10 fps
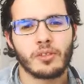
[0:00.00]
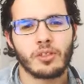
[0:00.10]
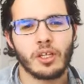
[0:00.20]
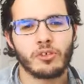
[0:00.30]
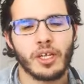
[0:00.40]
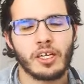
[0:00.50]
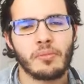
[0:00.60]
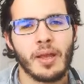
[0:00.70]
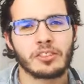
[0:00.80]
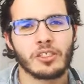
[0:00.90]
that are
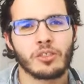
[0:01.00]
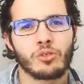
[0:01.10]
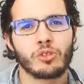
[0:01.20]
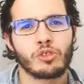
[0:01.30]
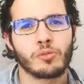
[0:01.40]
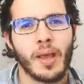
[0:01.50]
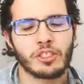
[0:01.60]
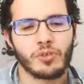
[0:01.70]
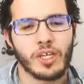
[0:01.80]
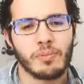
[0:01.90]
Dynamaxing do in those
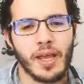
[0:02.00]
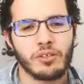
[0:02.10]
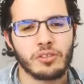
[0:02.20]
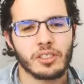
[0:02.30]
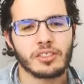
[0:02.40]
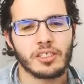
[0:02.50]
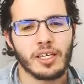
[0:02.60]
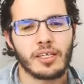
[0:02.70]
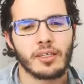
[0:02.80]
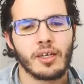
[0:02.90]
max raid battles, and it's
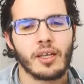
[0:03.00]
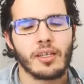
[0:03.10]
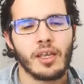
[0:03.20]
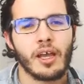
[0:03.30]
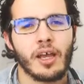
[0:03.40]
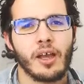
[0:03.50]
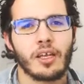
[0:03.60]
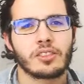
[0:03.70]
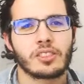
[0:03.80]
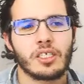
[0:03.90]
like, yeah, I
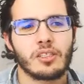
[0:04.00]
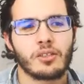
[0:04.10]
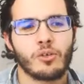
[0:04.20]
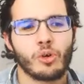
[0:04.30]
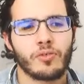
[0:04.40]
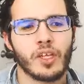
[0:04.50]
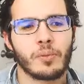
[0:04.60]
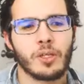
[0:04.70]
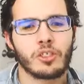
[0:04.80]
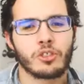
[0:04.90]
could see Corviknight
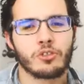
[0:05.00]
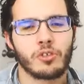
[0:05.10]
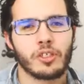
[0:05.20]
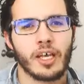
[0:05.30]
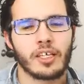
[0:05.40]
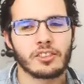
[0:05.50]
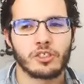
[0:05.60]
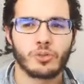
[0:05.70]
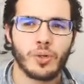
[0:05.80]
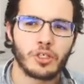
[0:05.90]
being useful in that
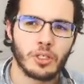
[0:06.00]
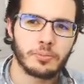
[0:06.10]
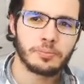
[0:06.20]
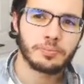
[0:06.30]
situation.